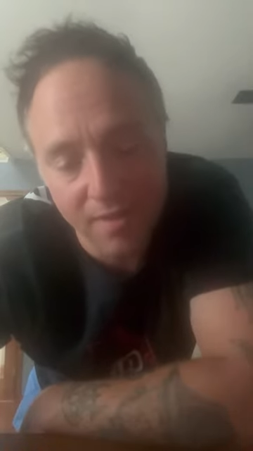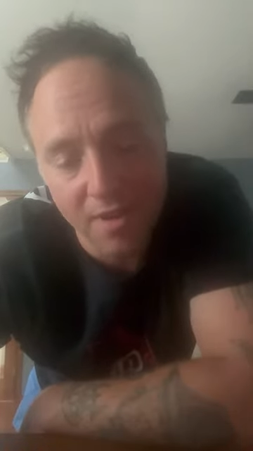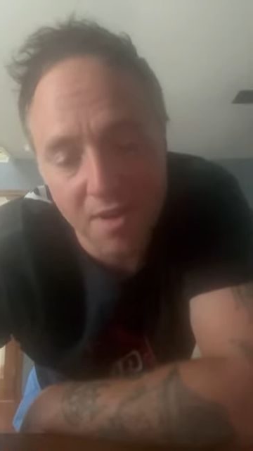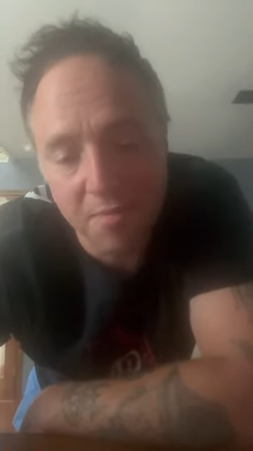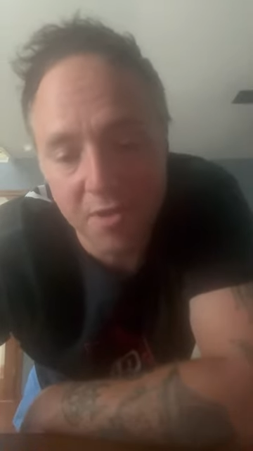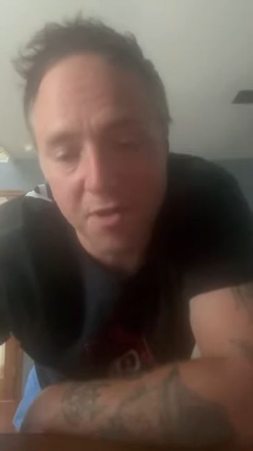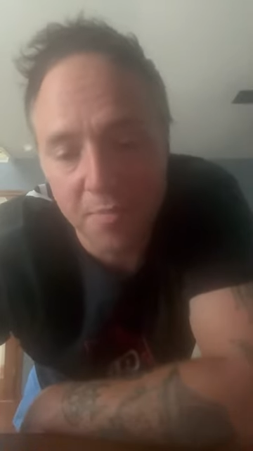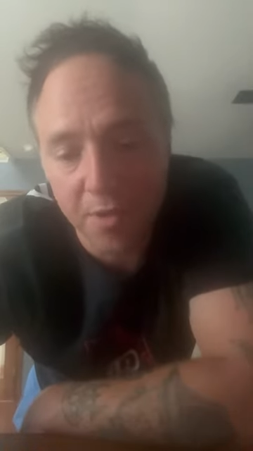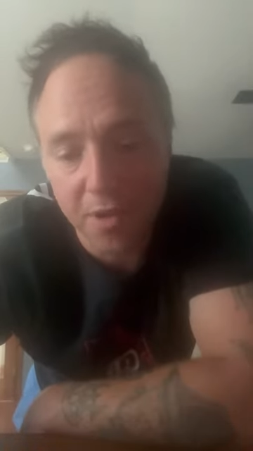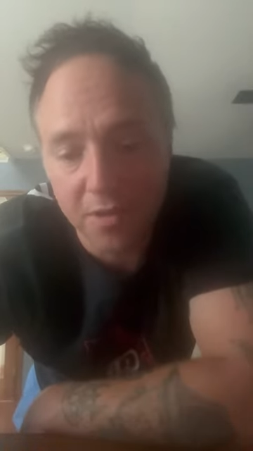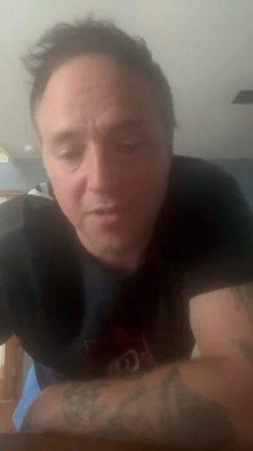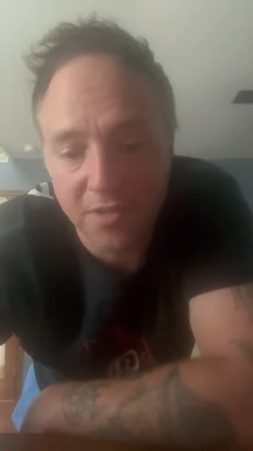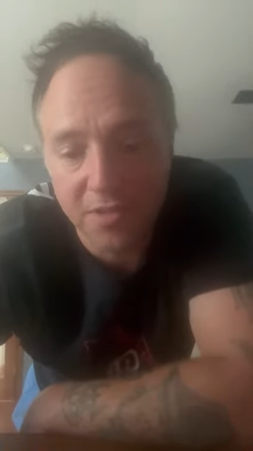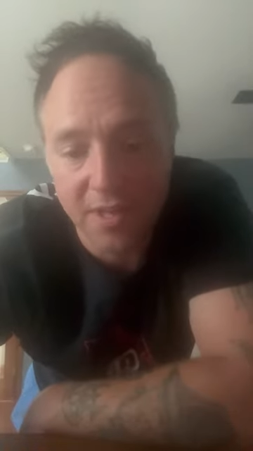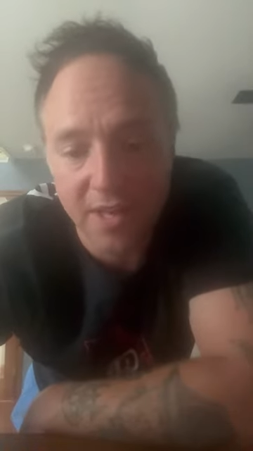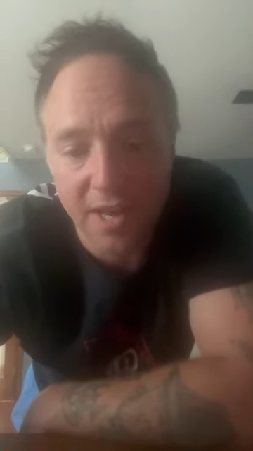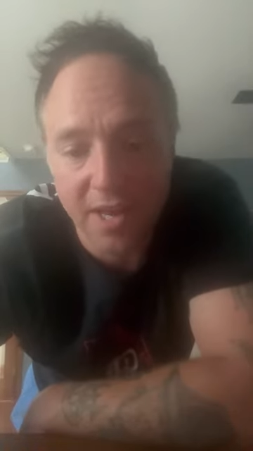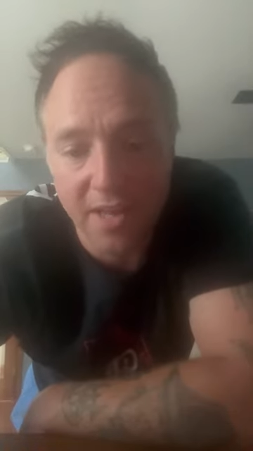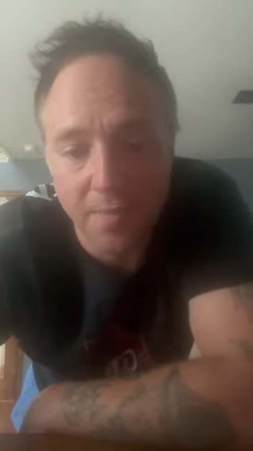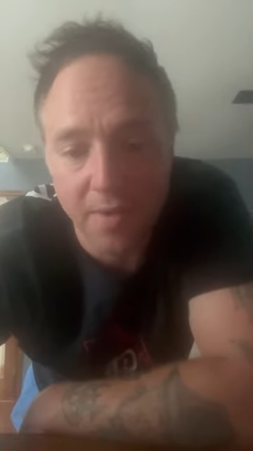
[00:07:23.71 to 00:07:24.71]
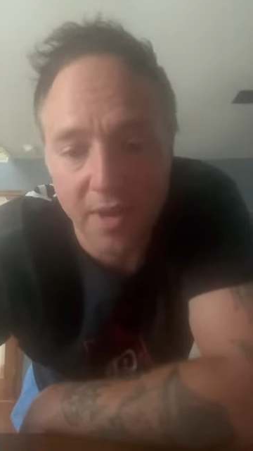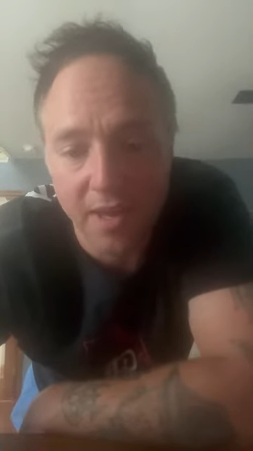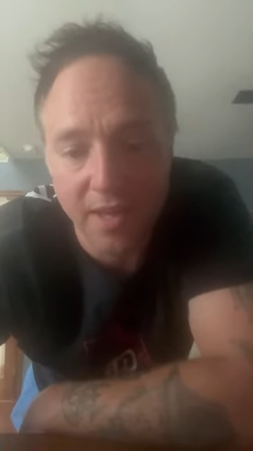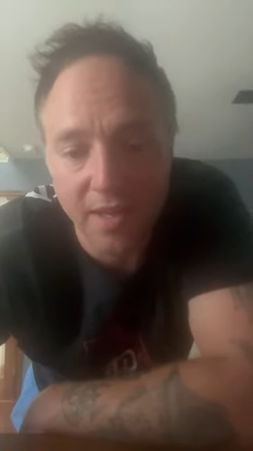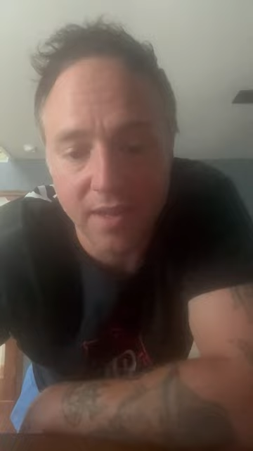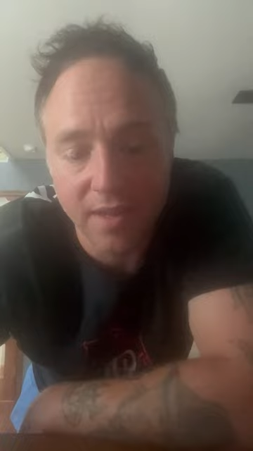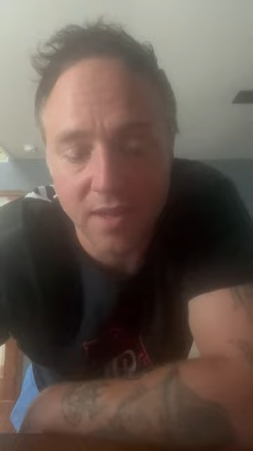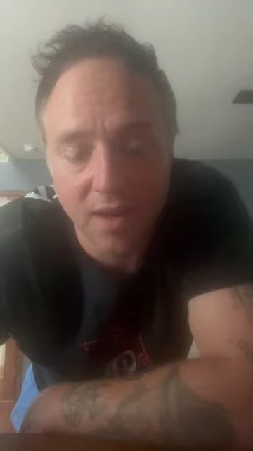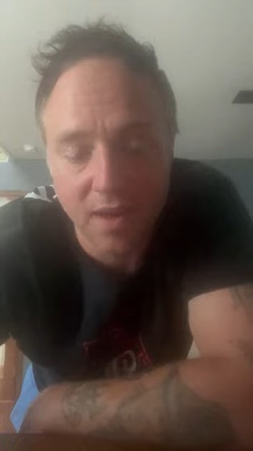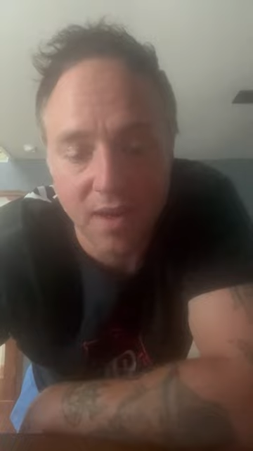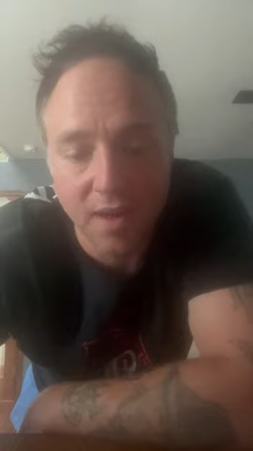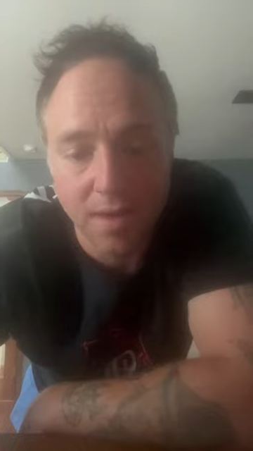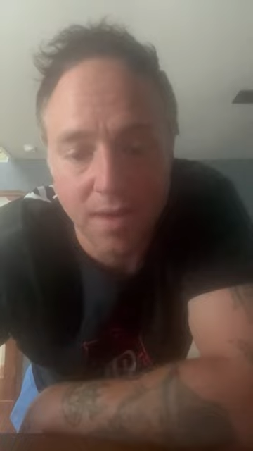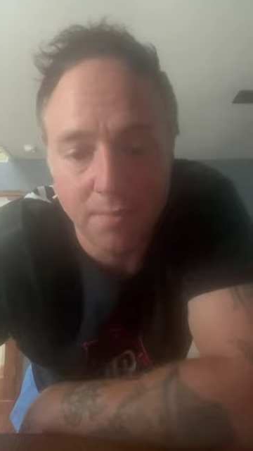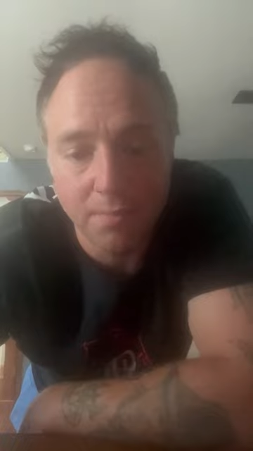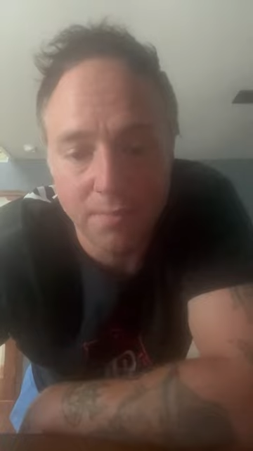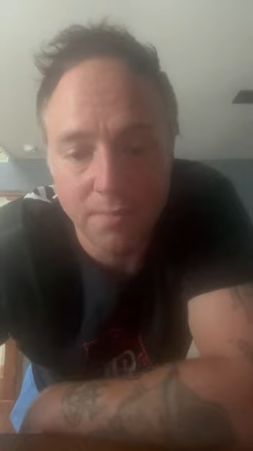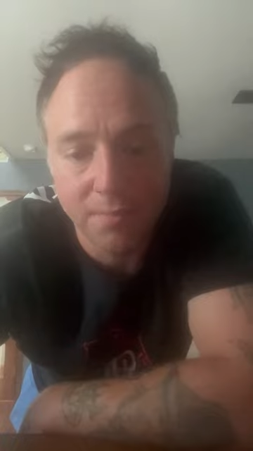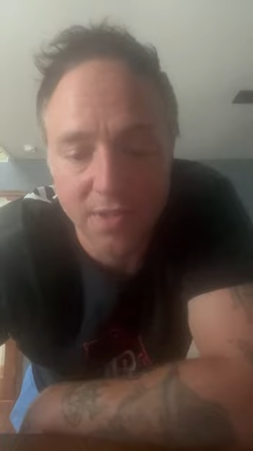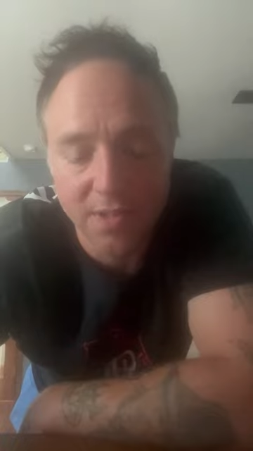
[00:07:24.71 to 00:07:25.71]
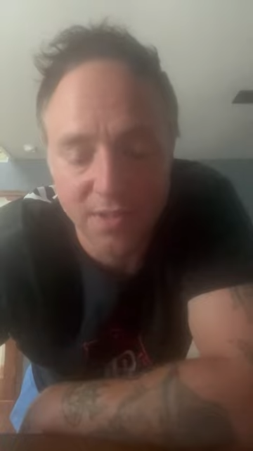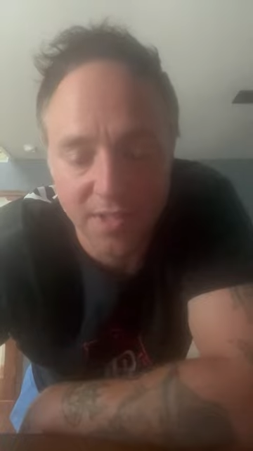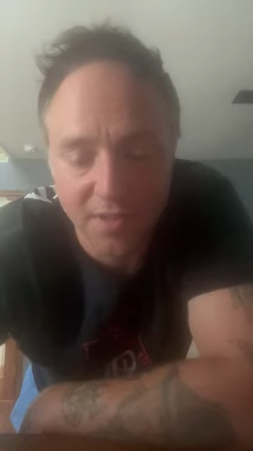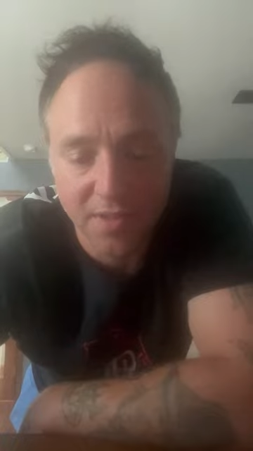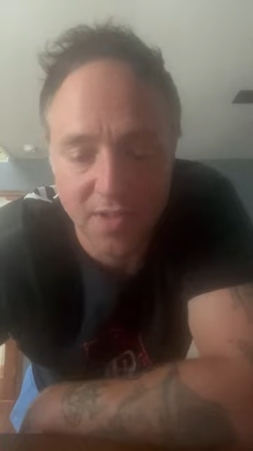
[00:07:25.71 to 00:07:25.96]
I'm going to post it anyway because I